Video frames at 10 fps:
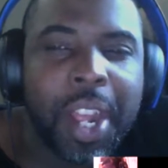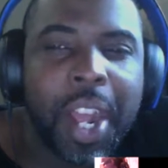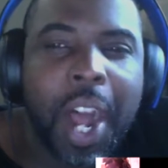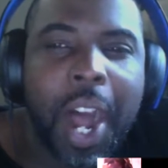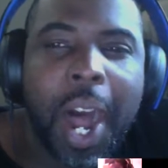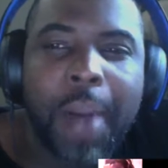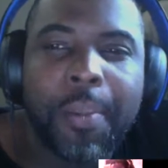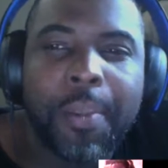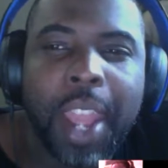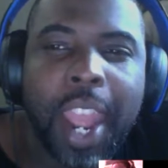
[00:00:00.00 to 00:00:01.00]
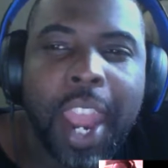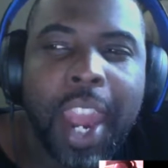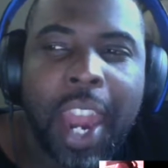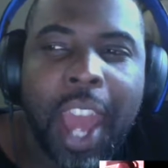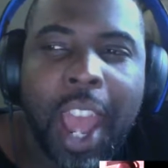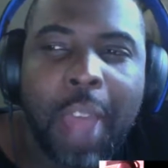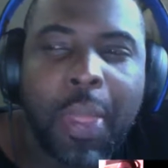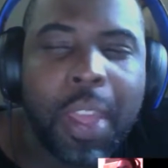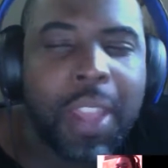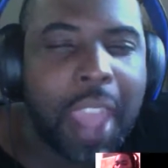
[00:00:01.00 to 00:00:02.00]
And I
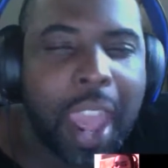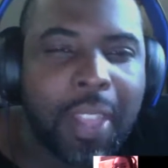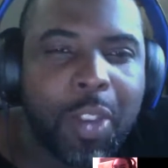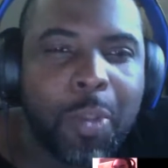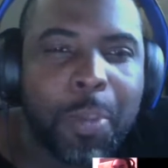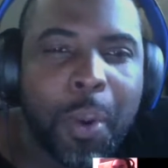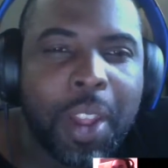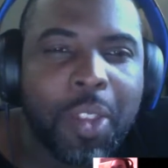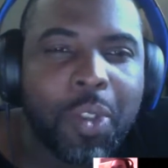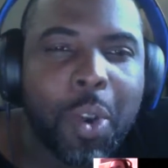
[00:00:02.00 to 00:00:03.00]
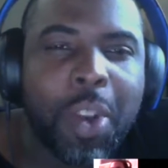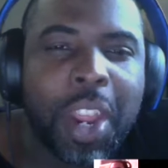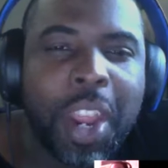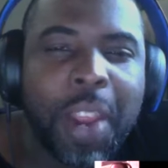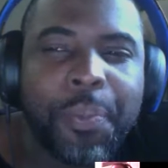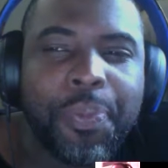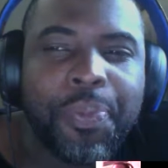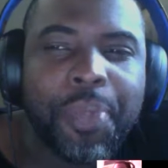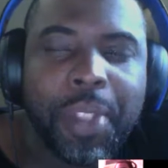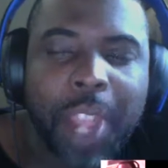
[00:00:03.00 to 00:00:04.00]
think that at this point, Sony,
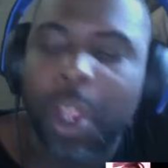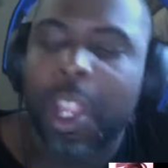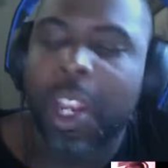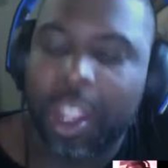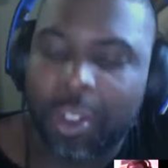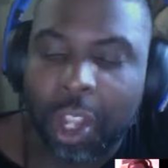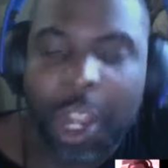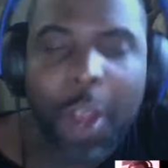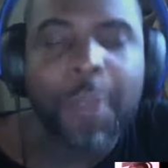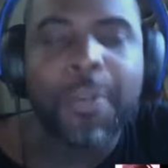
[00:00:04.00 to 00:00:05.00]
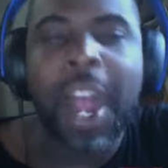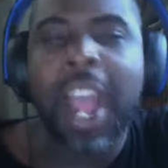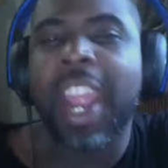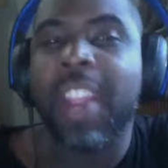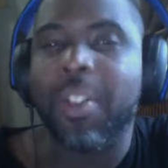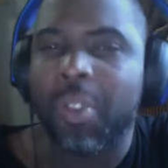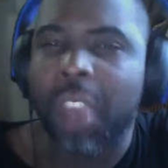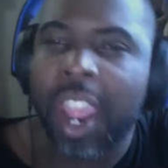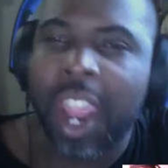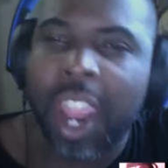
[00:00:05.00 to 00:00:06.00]
they really need to clarify and
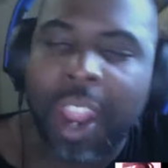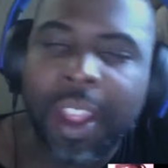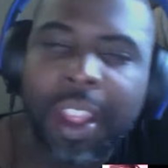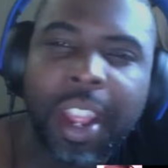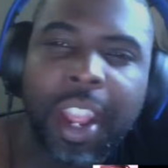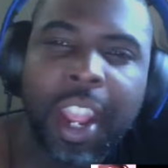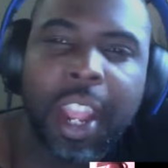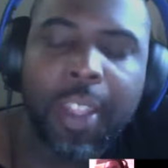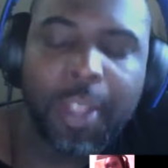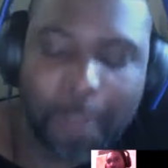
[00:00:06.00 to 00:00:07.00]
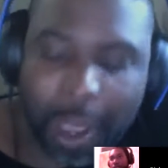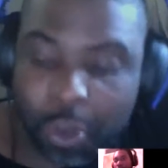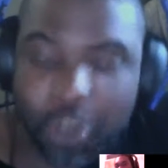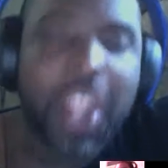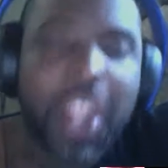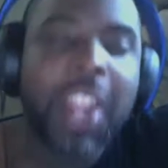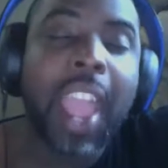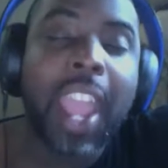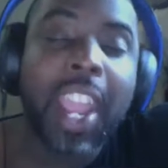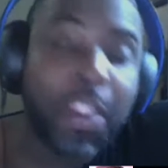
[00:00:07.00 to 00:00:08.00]
say the messaging that
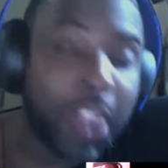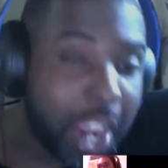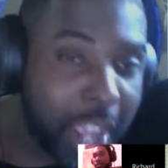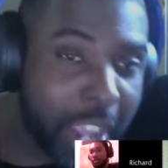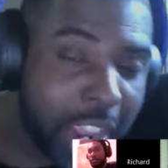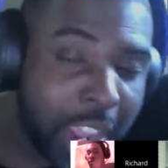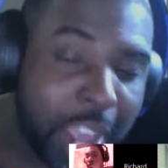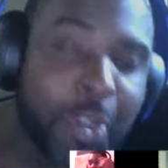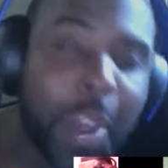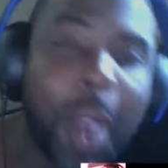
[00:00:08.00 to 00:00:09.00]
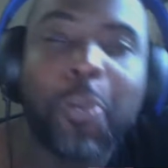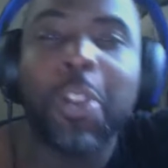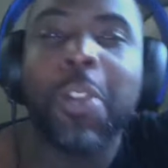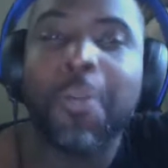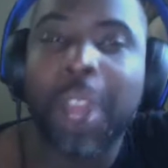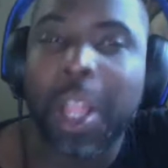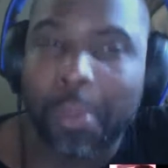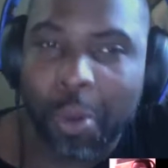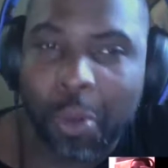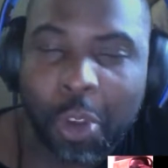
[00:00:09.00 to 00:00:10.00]
it is up to the
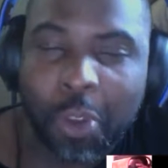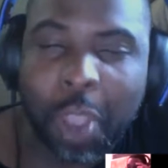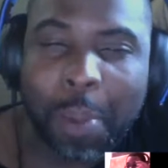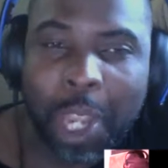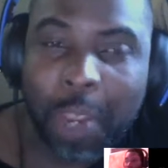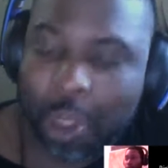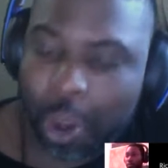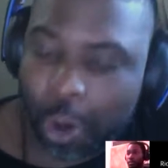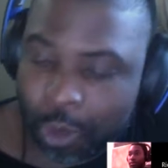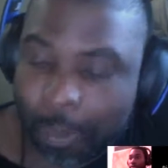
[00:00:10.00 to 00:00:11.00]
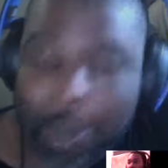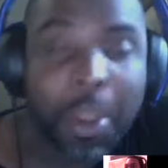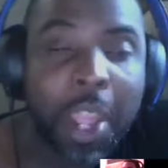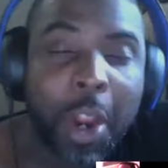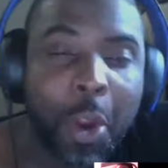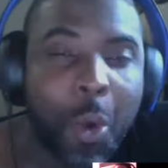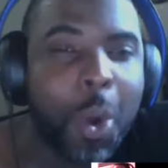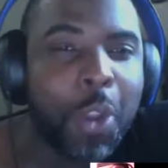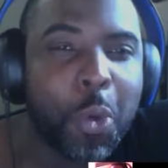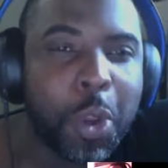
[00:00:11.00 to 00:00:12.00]
developers, because I believe that there are some people that are going
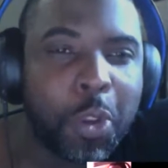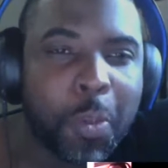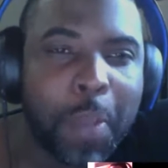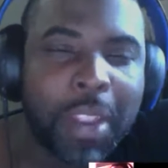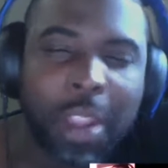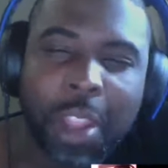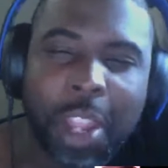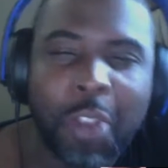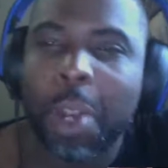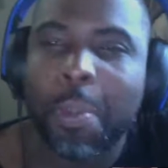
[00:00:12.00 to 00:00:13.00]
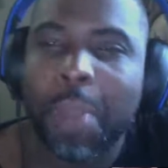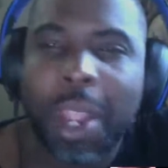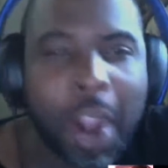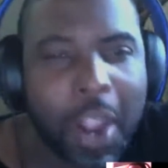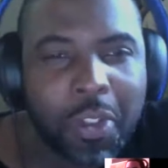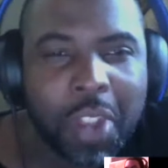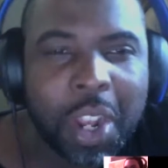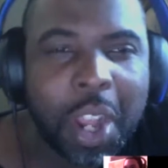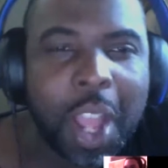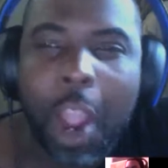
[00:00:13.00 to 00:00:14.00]
to expect that there's going to be a constant
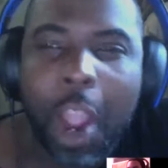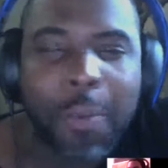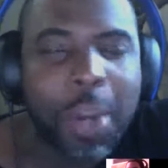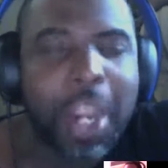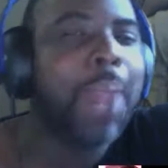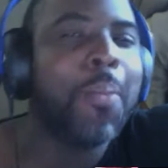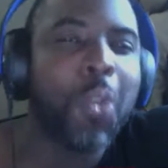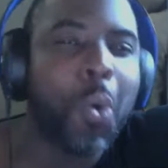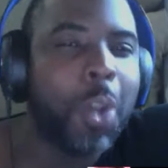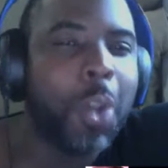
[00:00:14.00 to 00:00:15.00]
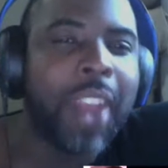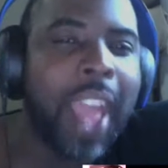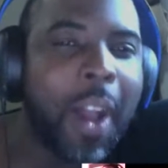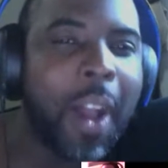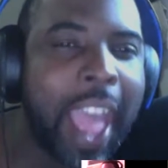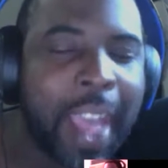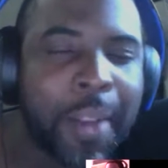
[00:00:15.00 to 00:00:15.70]
every game is going to now have